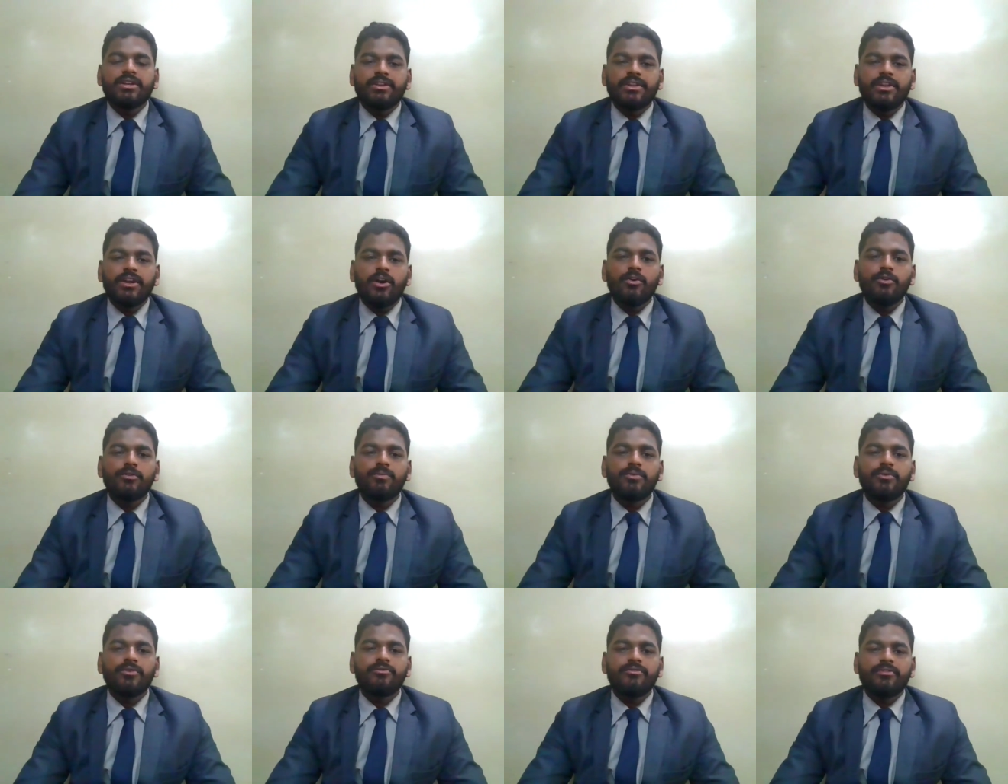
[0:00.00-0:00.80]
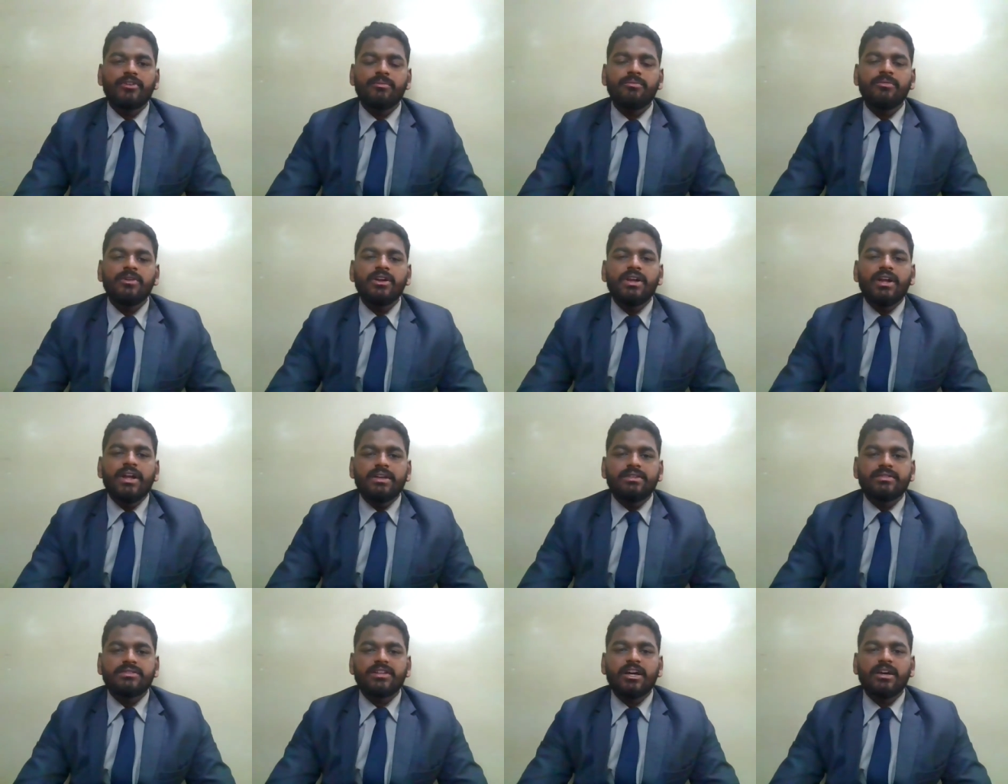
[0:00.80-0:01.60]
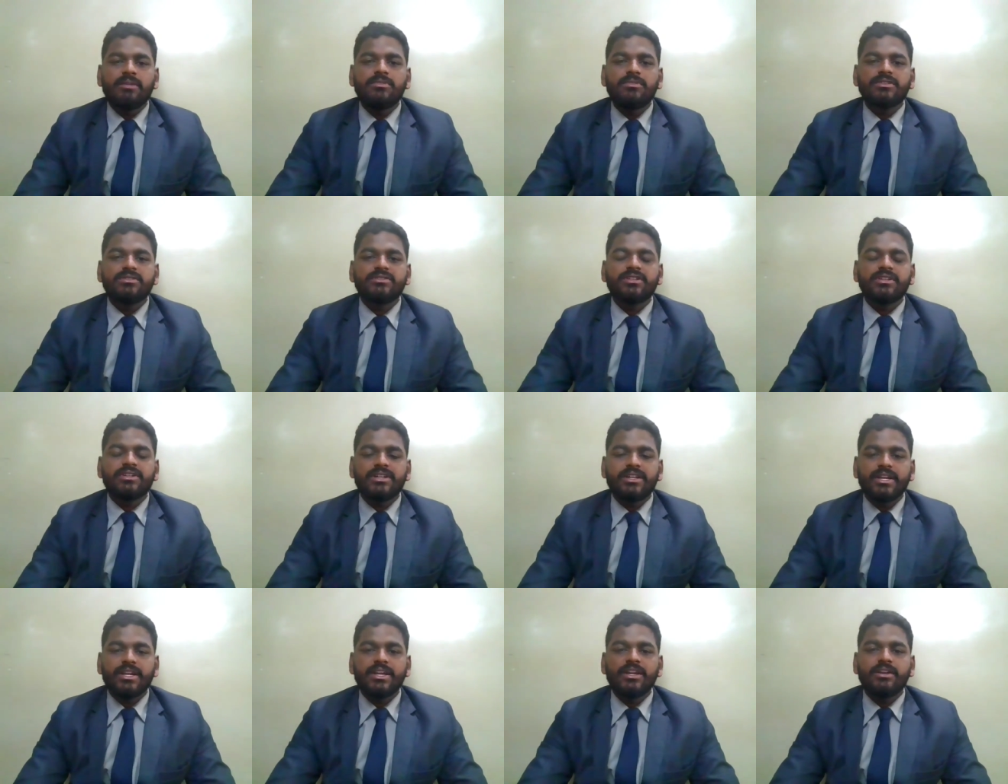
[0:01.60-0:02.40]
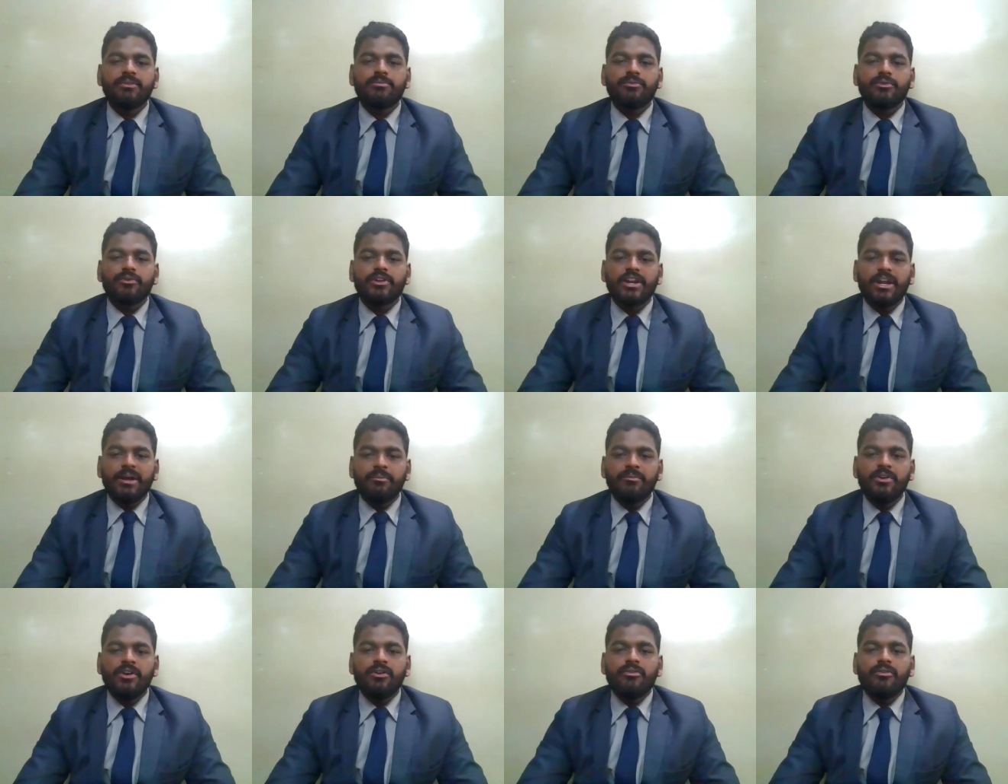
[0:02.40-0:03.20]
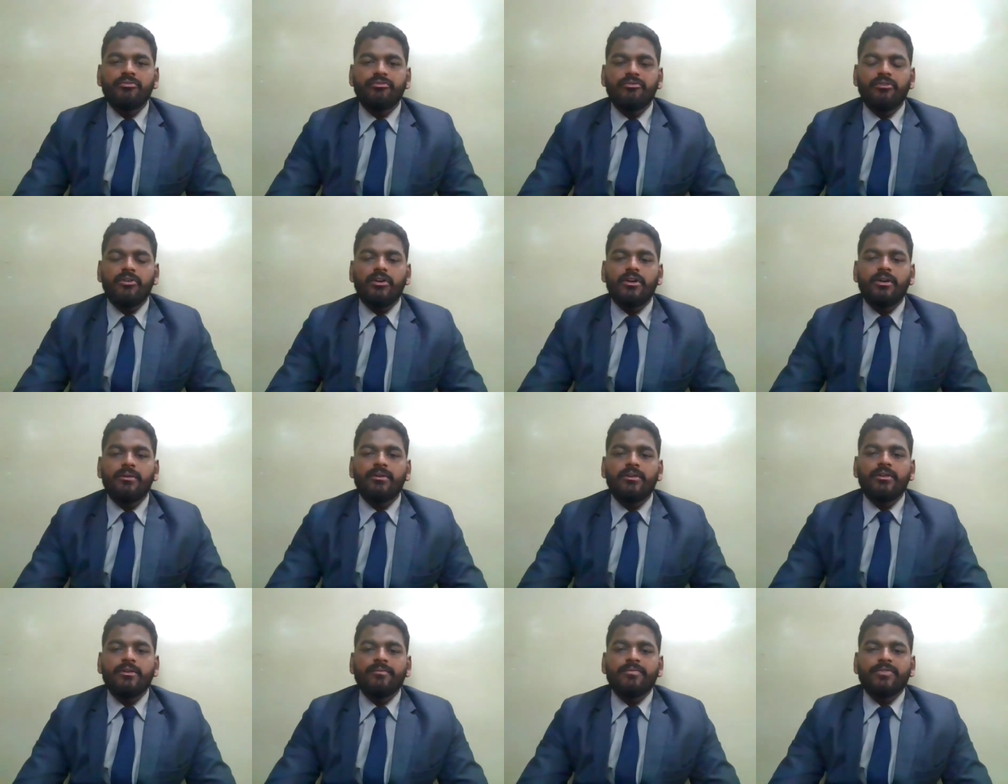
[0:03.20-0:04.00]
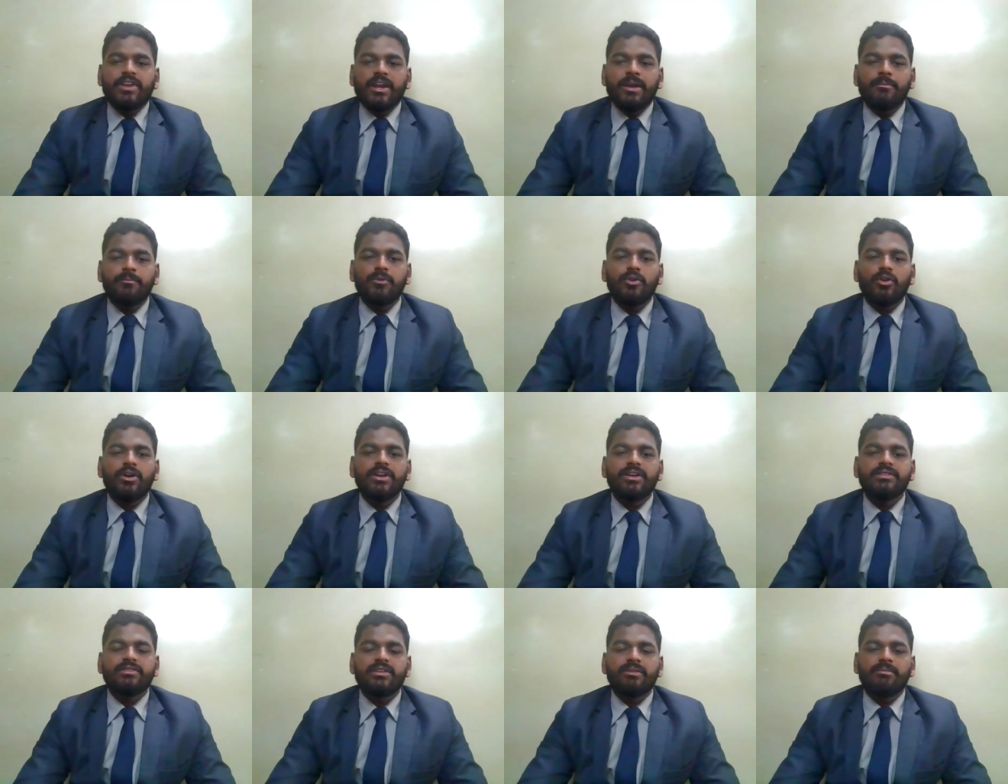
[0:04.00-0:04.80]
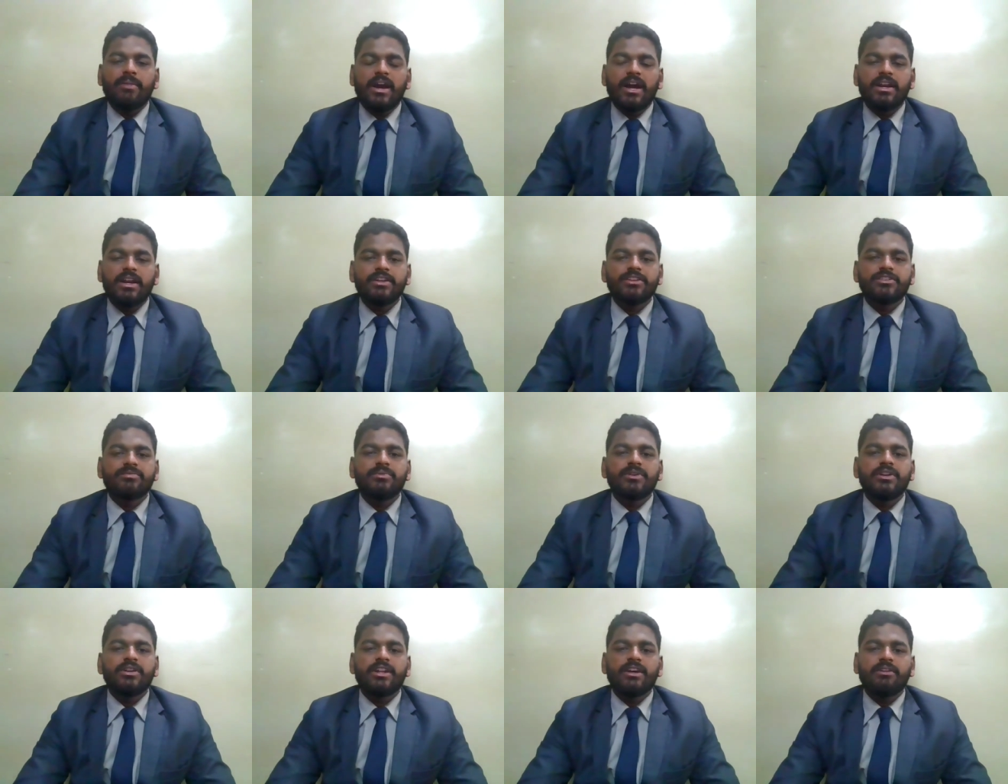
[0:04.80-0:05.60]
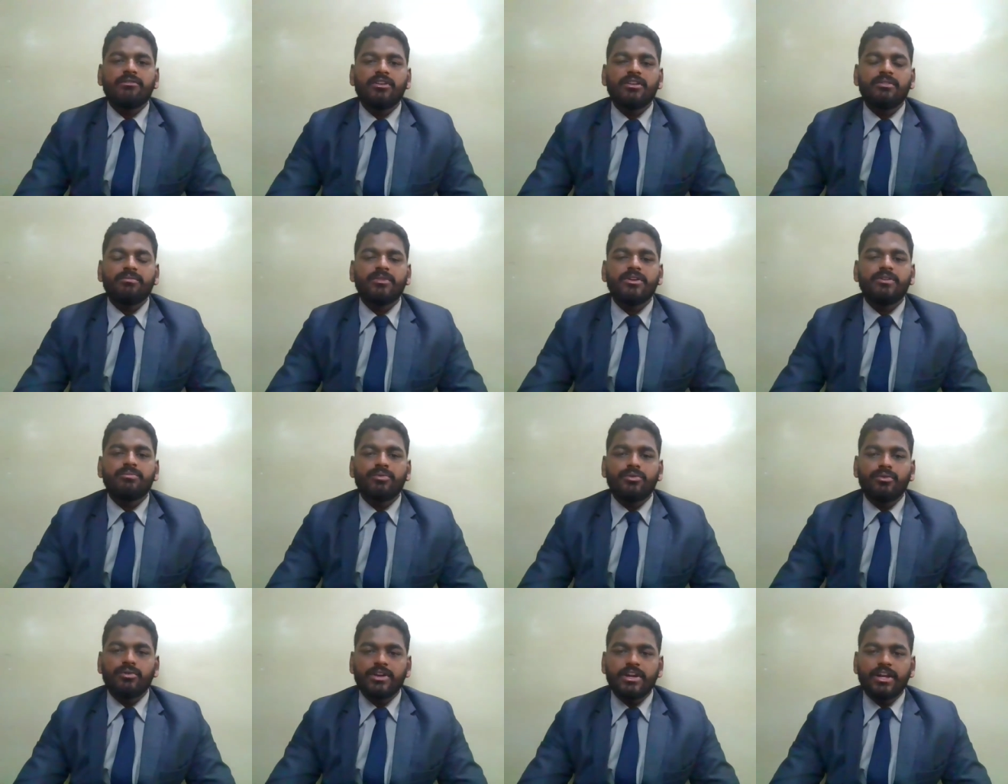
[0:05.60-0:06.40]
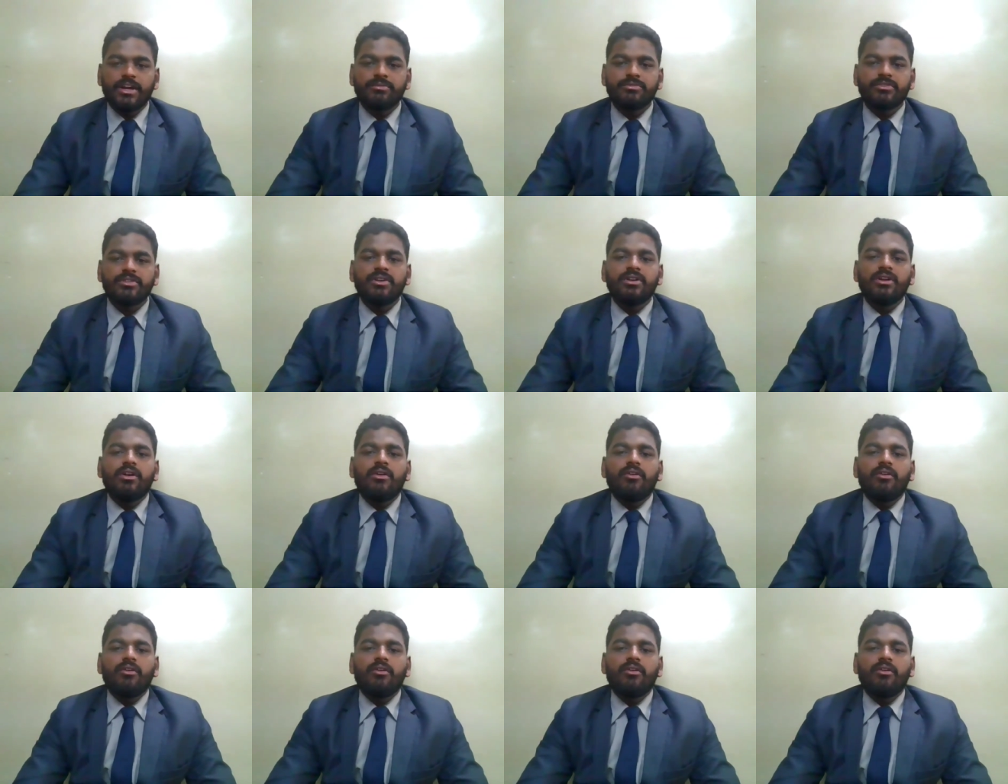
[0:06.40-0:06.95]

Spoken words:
the output from established trained program for employees and management development programs